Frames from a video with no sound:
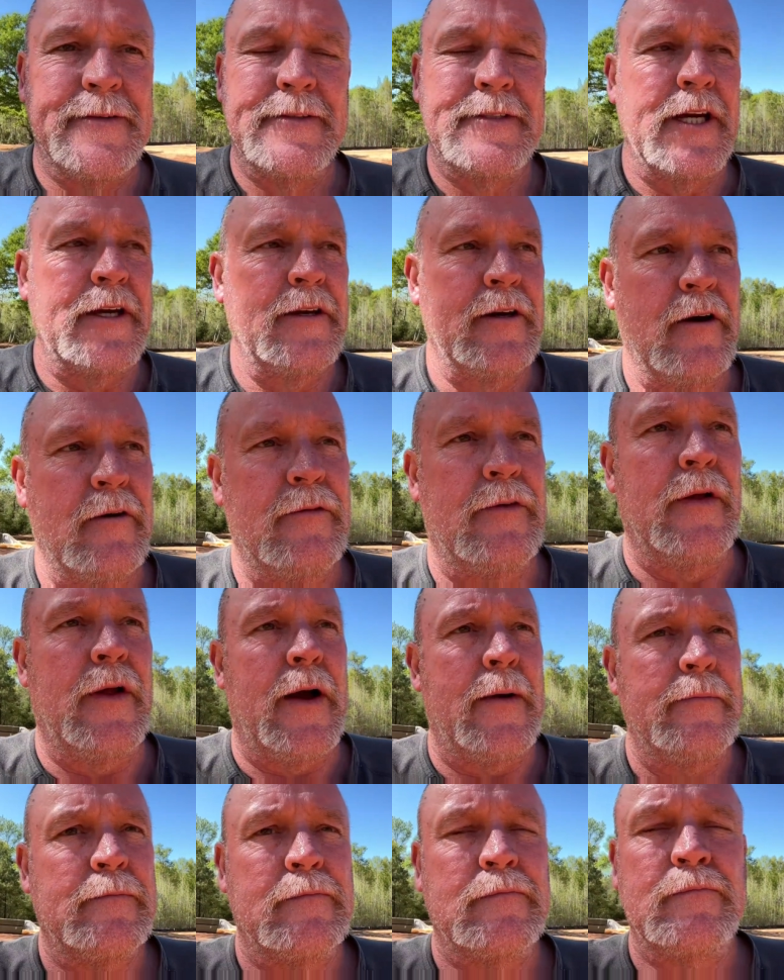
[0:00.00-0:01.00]
Didn't go for
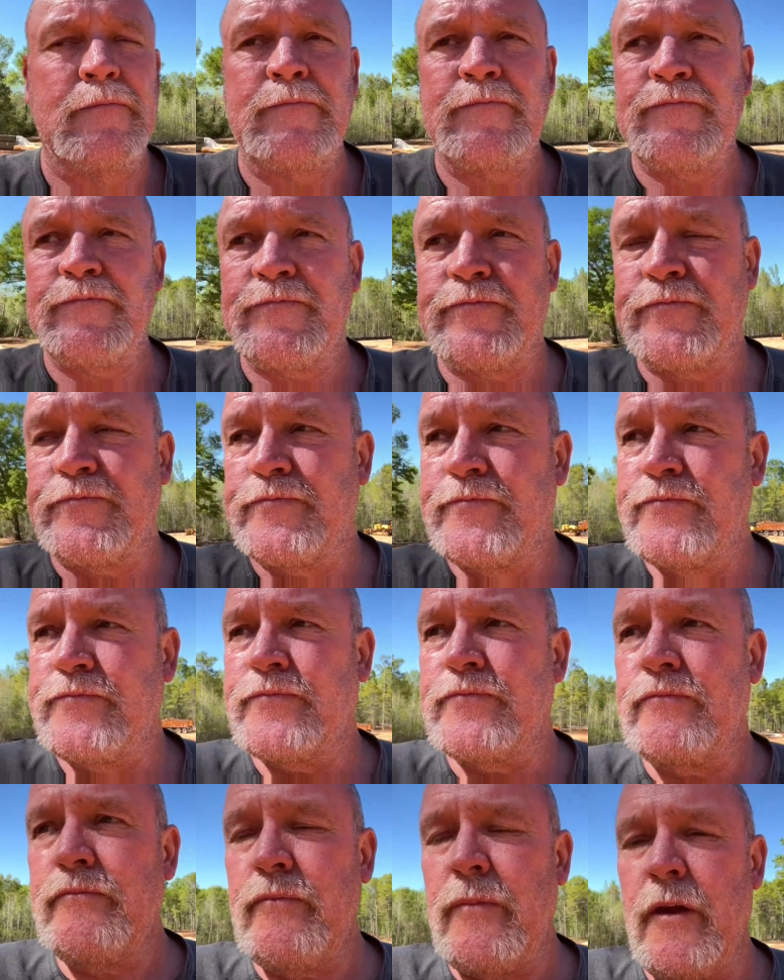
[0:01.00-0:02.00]
that.
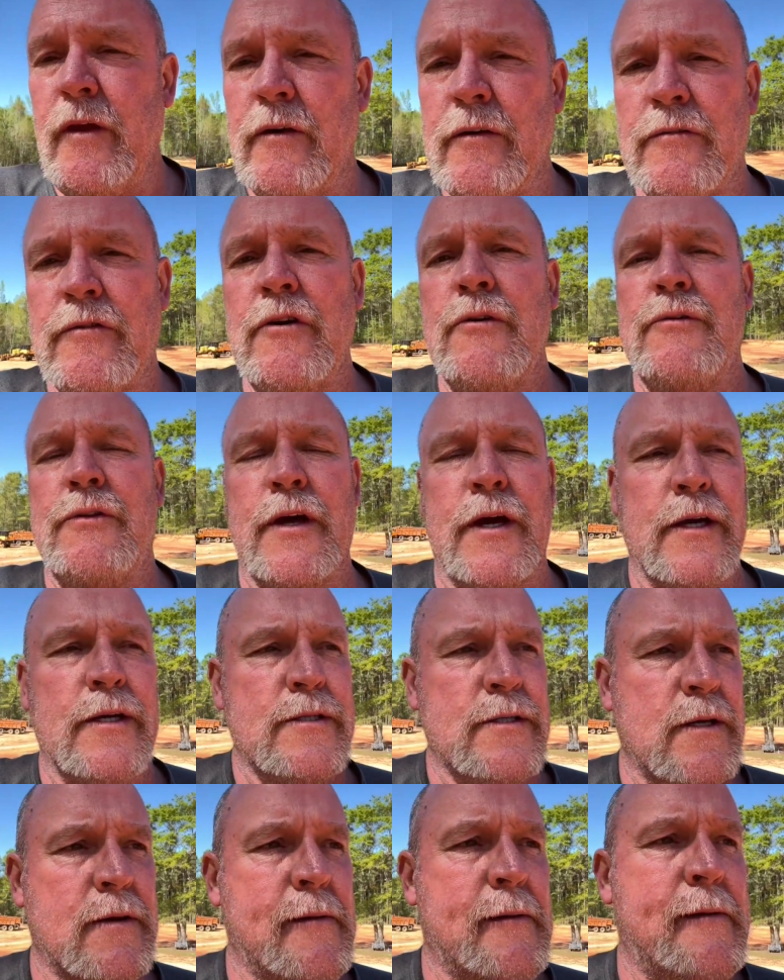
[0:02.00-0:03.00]
Two
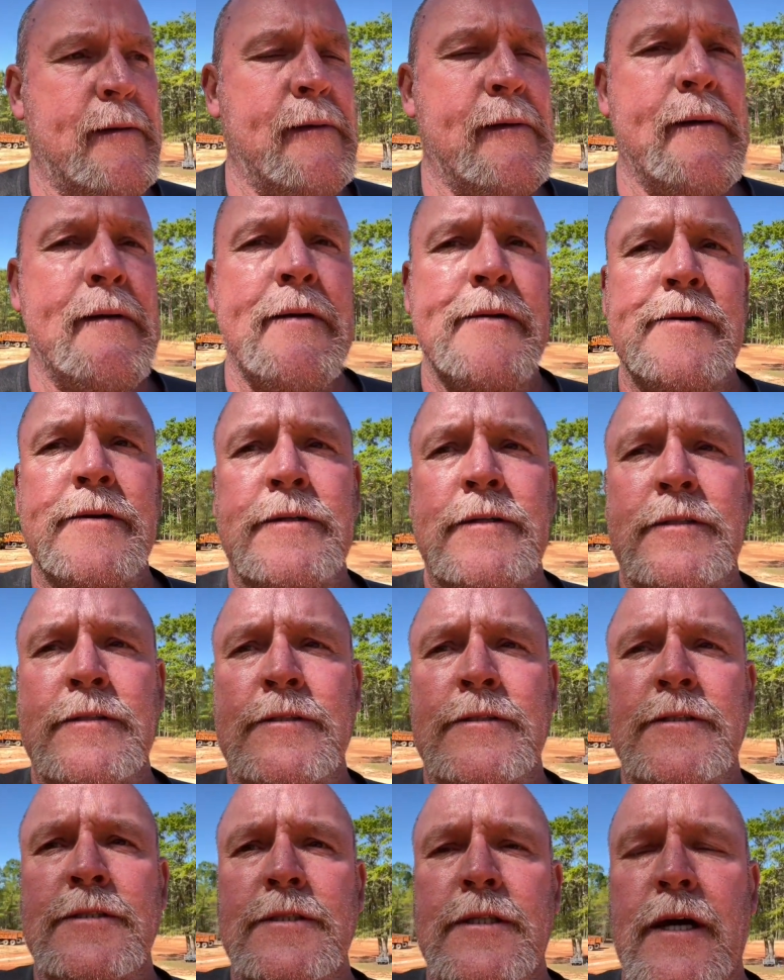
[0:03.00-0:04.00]
things.
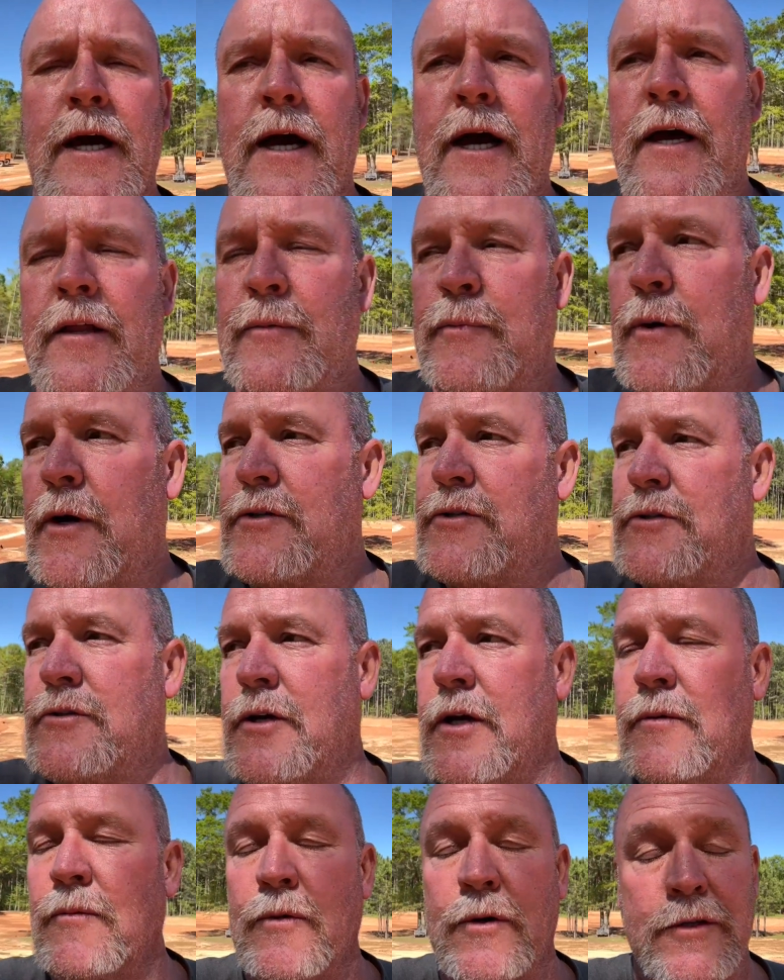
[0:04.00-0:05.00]
Uh, the pressure
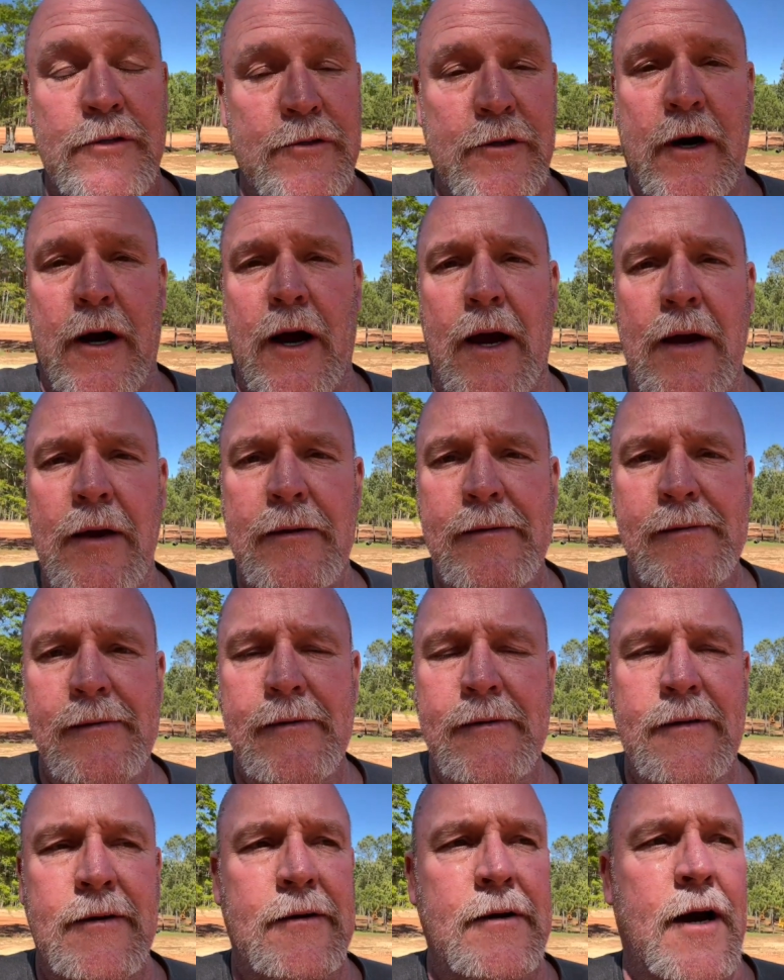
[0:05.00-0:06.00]
treat wasn't dry,
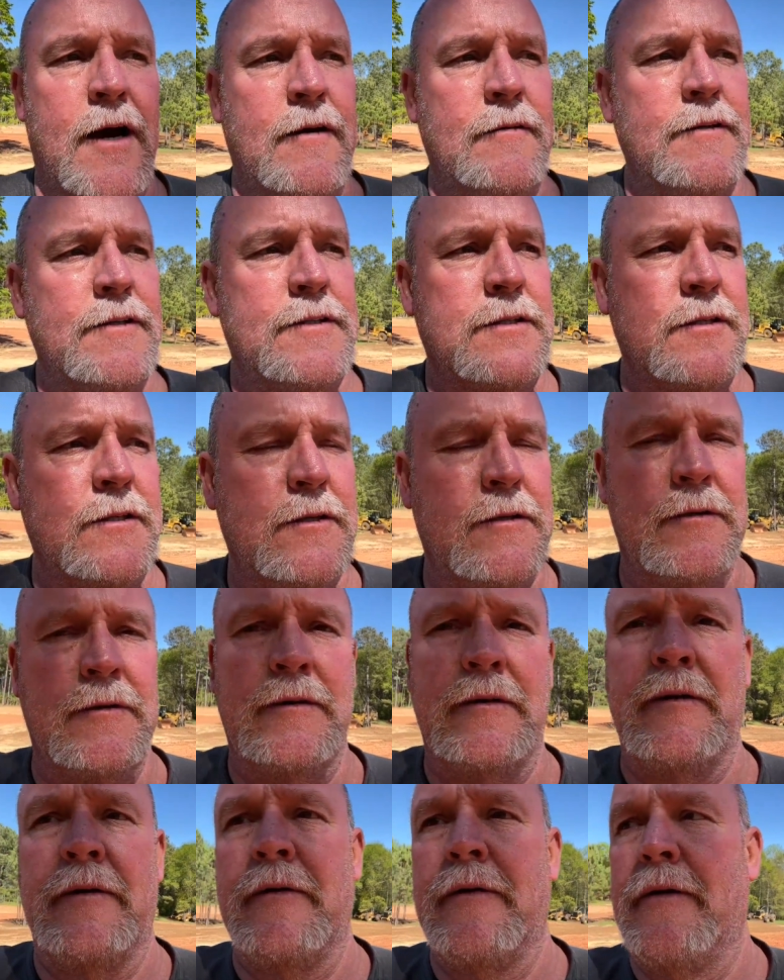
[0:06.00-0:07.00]
obviously.
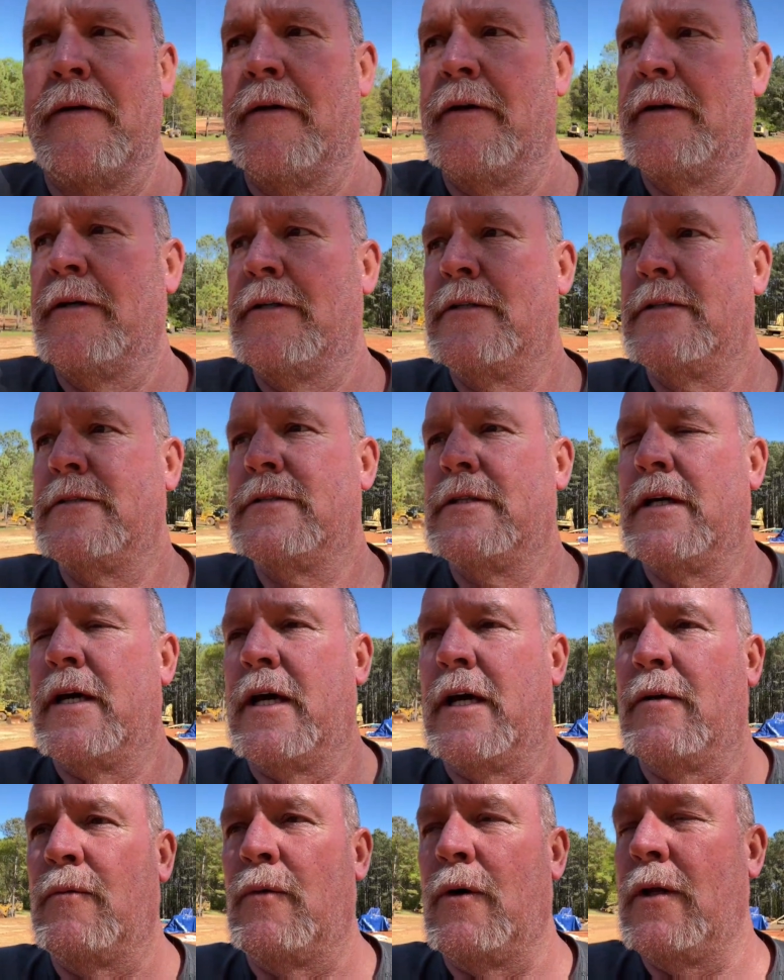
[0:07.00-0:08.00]

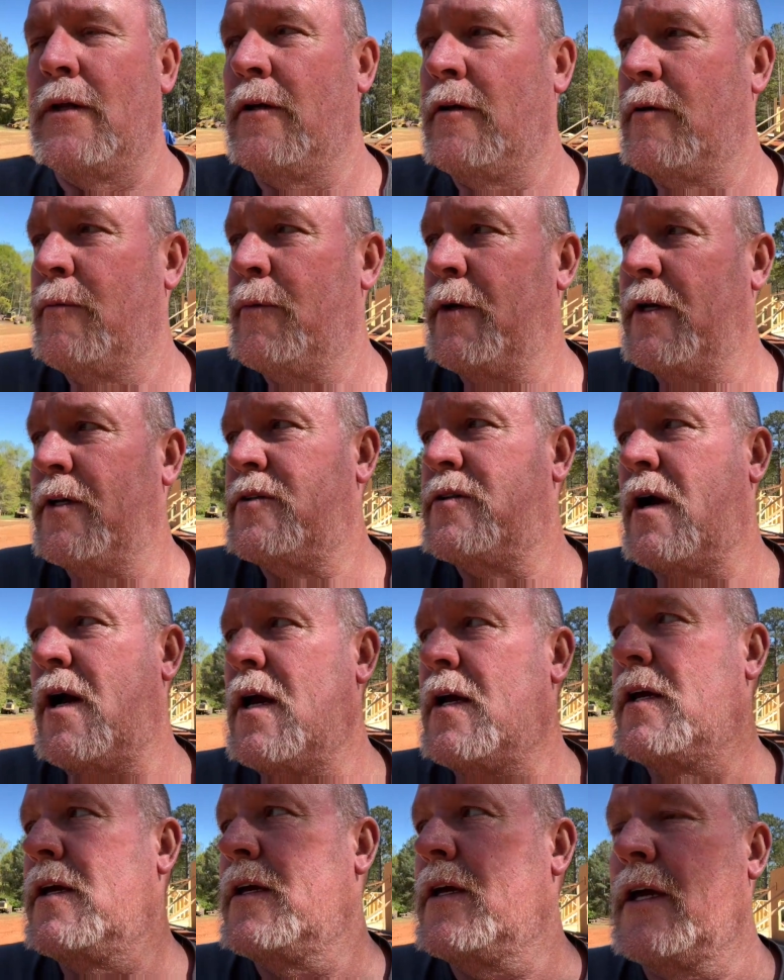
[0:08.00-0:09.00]
And what little bit of
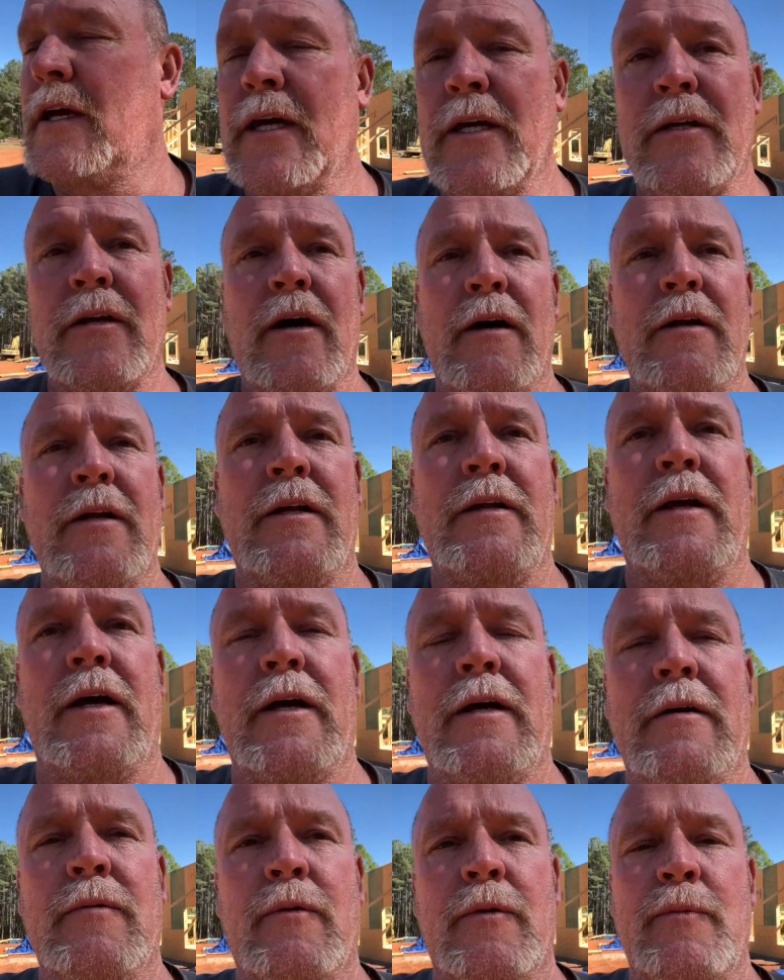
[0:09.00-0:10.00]
drying it could get done in
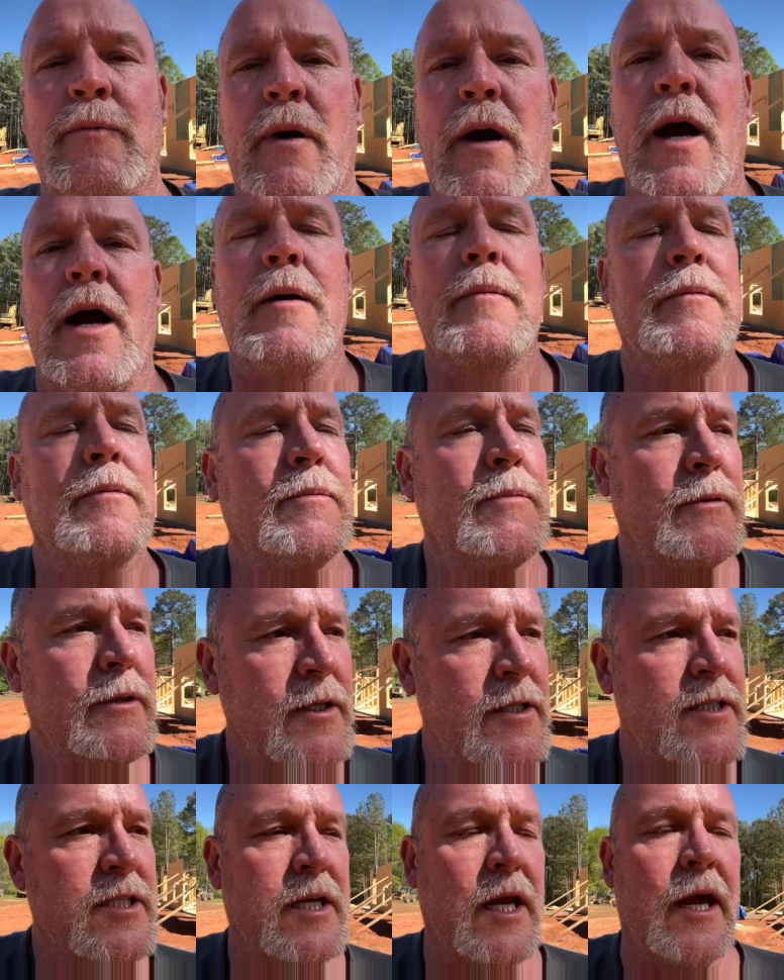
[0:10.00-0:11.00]
there would probably
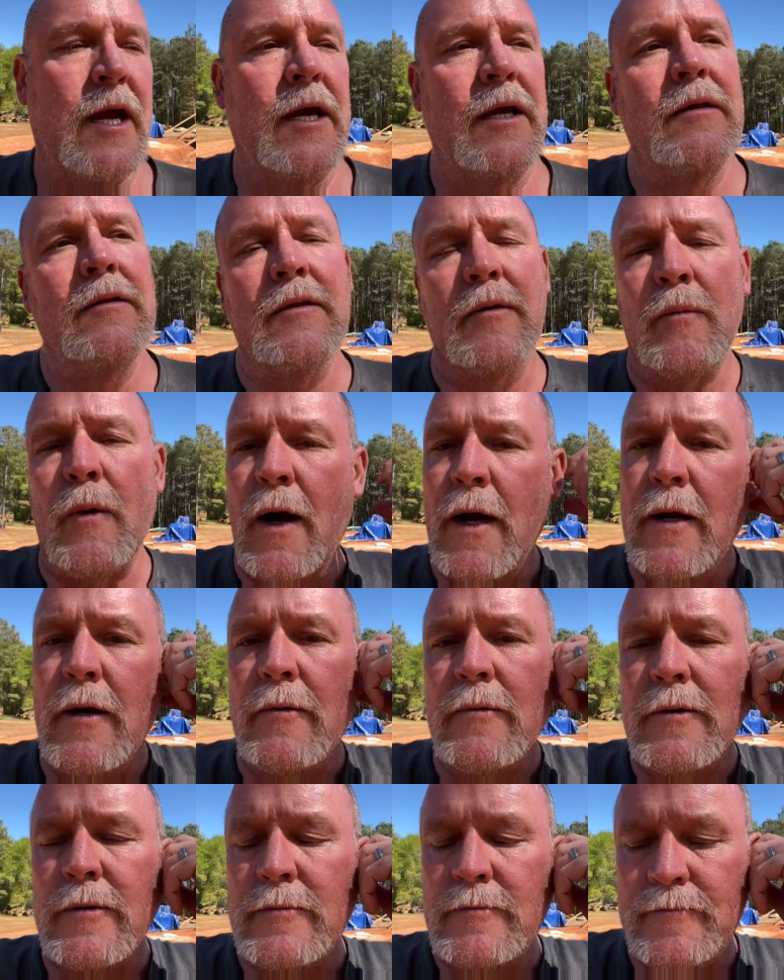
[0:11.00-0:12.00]
stain the white
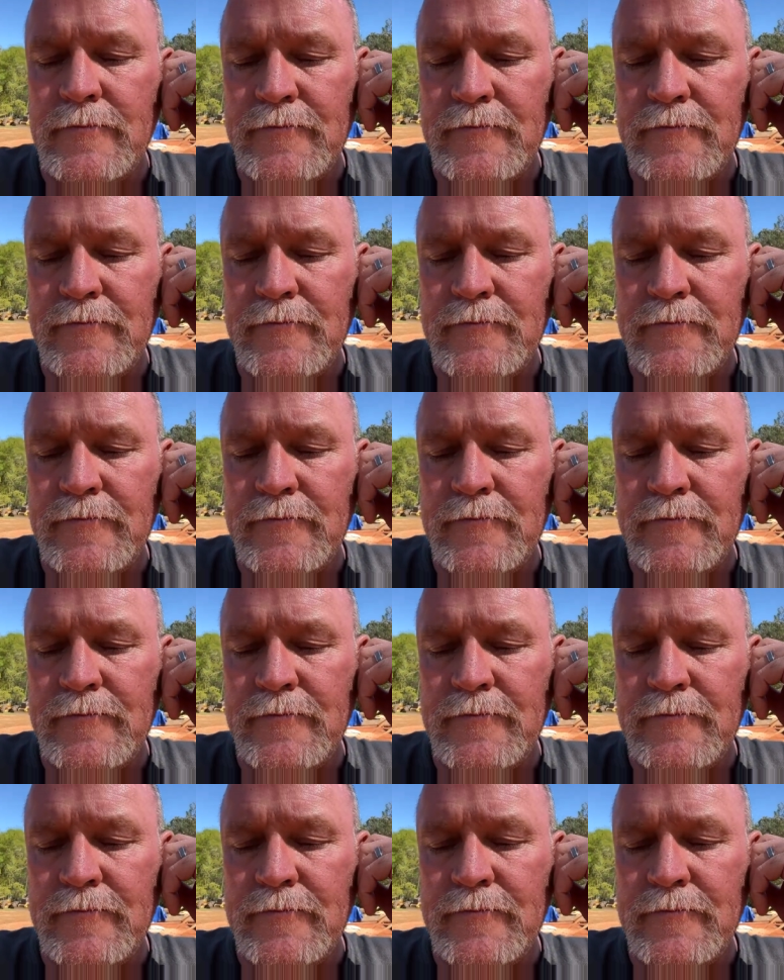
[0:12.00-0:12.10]
oak.